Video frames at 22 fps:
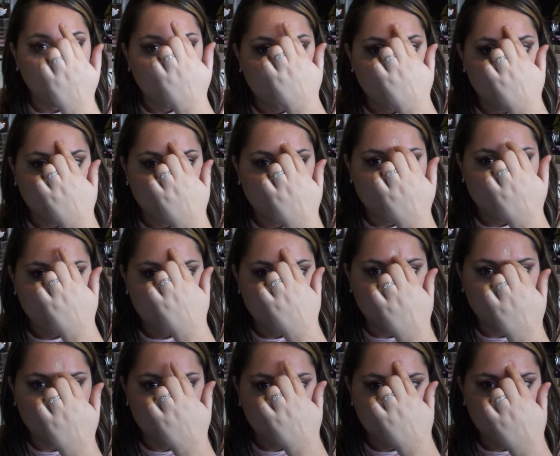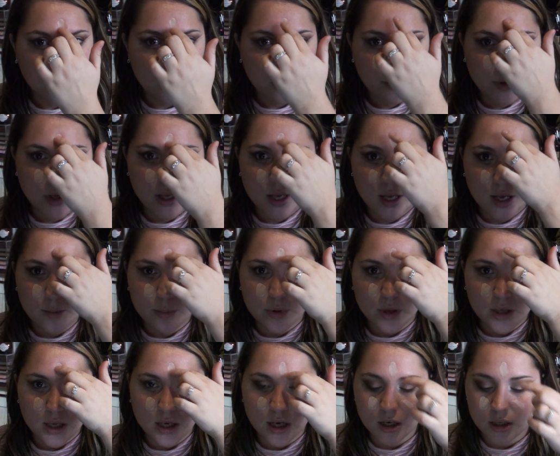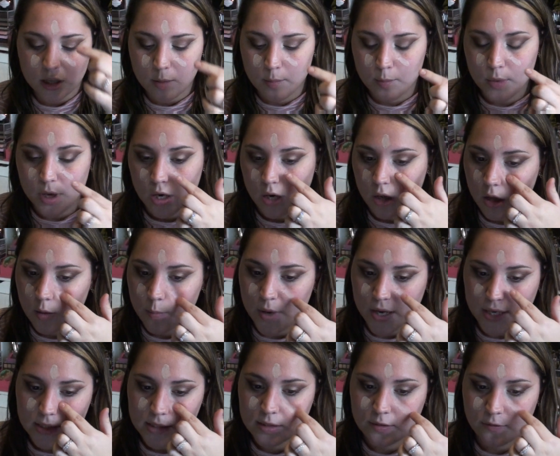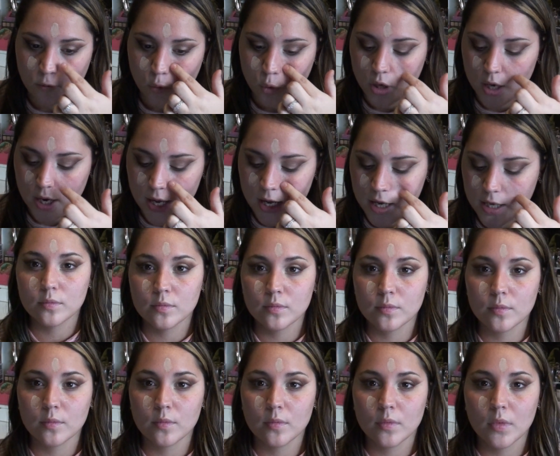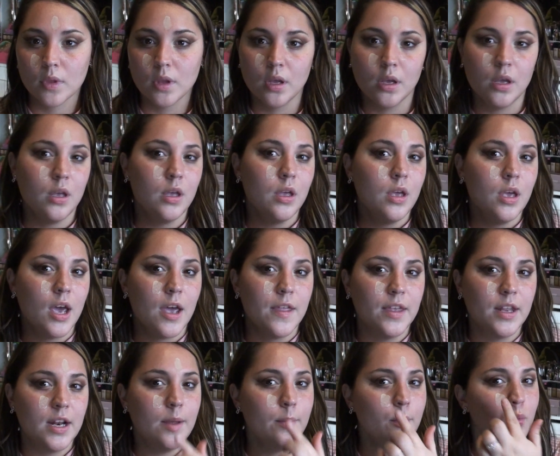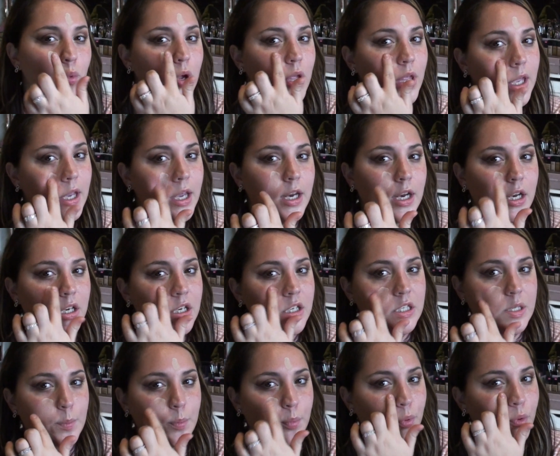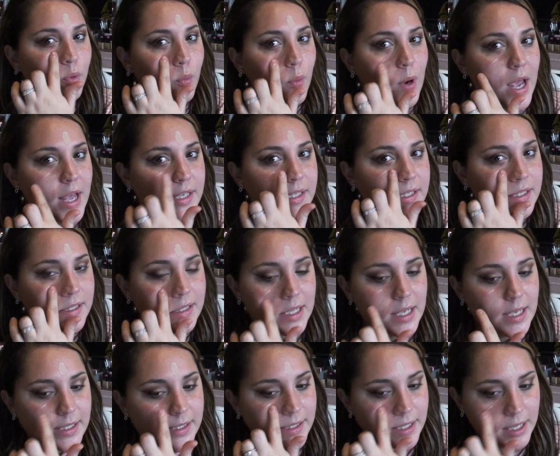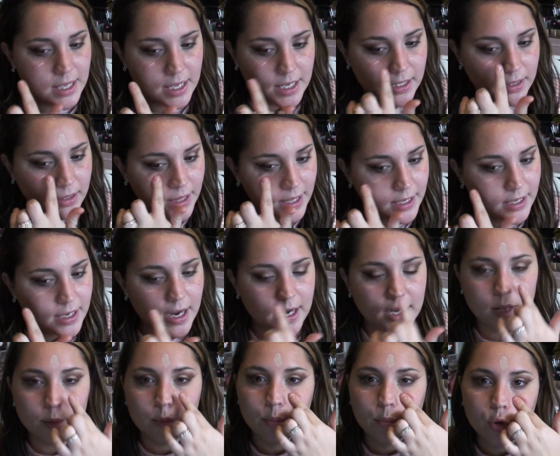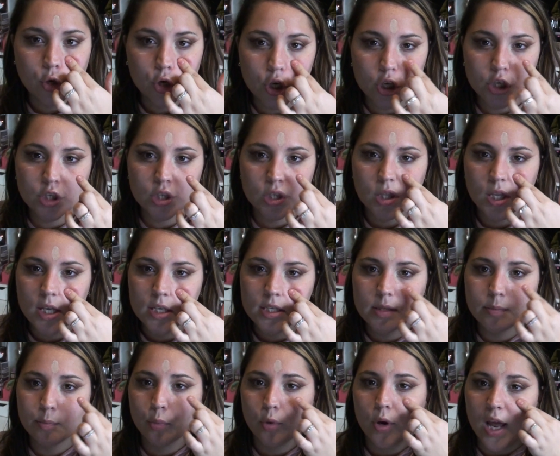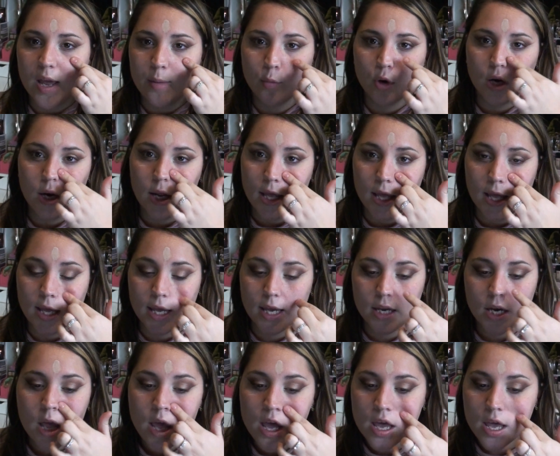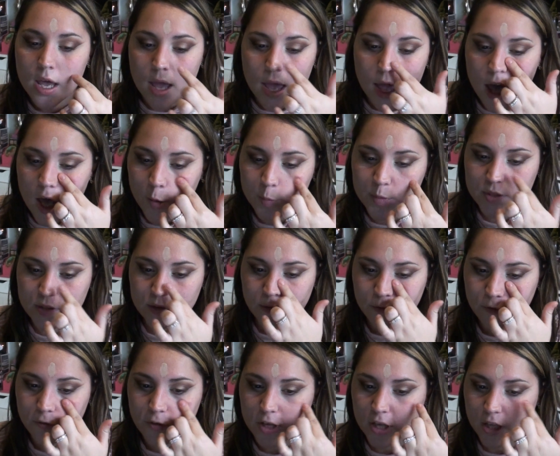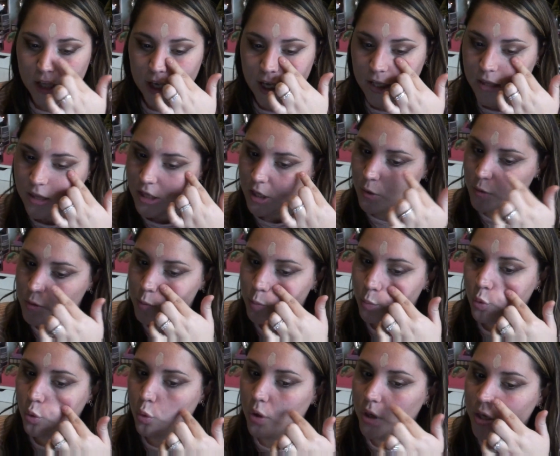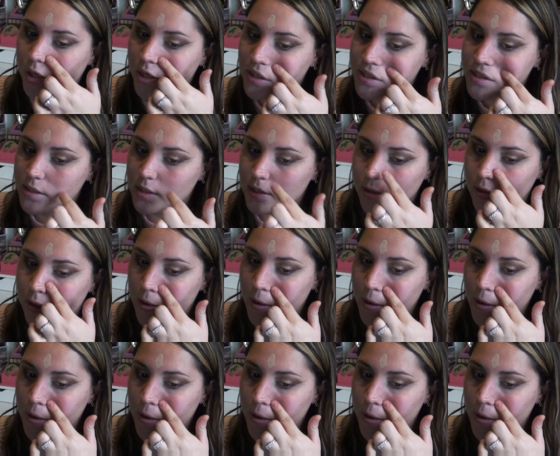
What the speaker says: And we're going to put a little bit up here in the middle of my forehead. And then I'm really going to just press this in, like kind of push this primer in. Helps fill in those pores.